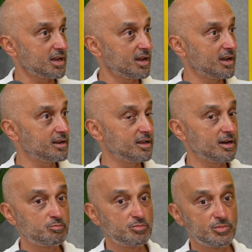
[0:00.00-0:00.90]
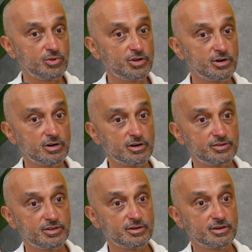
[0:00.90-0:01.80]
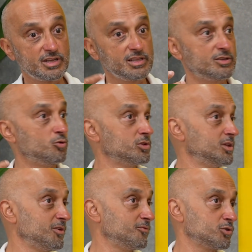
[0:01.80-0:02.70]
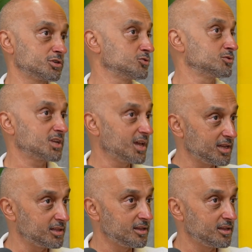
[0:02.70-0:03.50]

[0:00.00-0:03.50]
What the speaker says: And the only way for us to scale